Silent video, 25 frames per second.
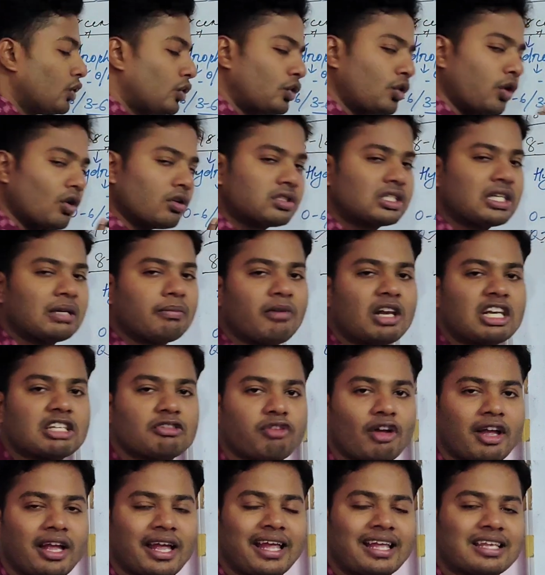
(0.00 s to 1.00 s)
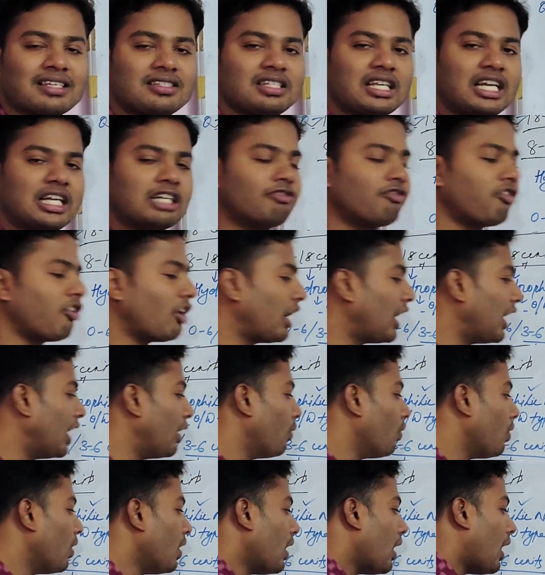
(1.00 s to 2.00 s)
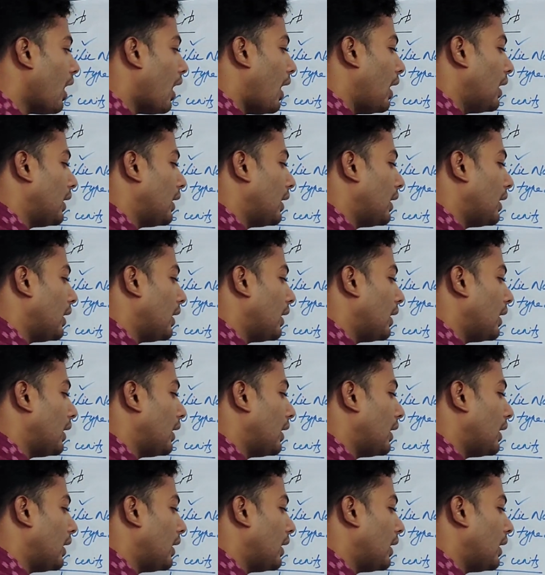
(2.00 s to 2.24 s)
Those emulsifying agent value